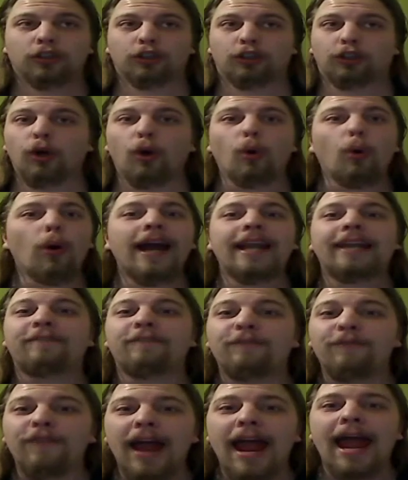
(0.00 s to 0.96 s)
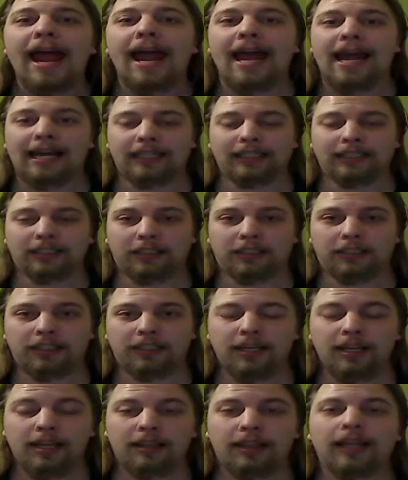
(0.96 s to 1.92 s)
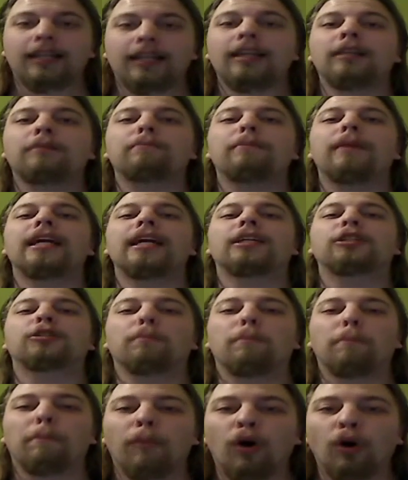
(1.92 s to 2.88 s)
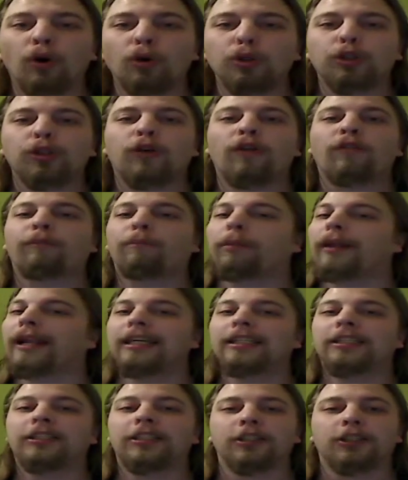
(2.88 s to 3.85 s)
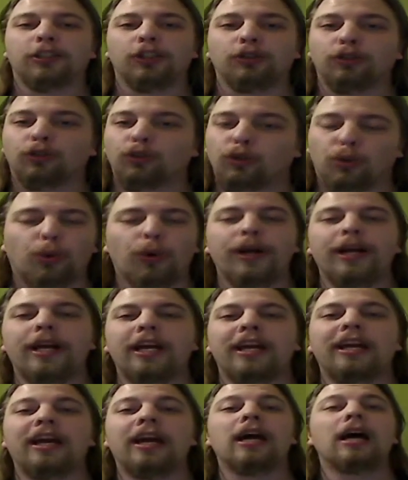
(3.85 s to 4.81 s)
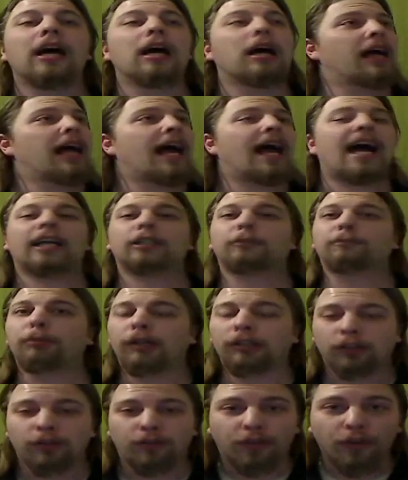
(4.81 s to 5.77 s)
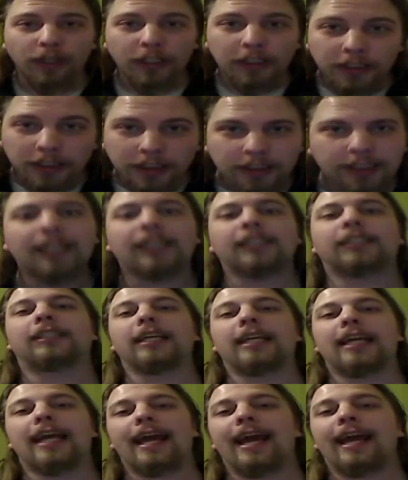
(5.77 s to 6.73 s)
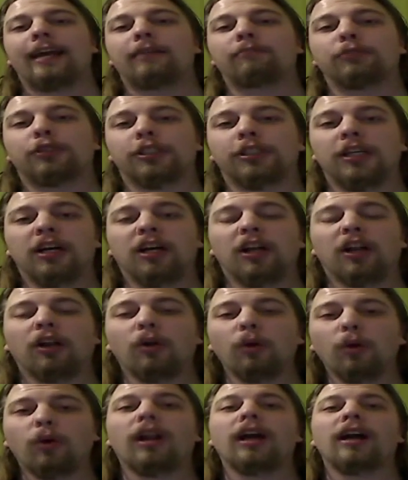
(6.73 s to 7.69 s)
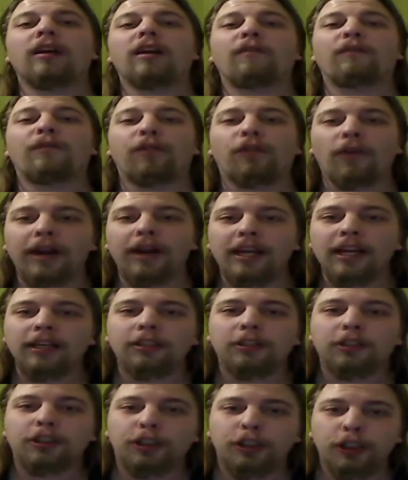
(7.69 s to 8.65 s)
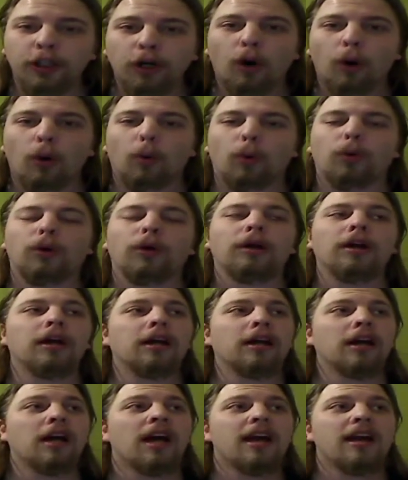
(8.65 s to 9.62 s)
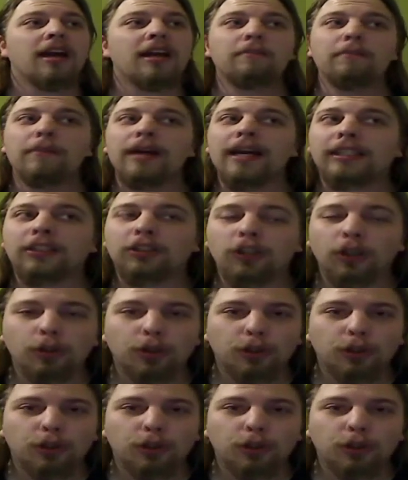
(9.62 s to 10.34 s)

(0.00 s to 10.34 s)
so advanced, that it makes most of PlayStation 3, Xbox 360 games look like a freaking joke. It makes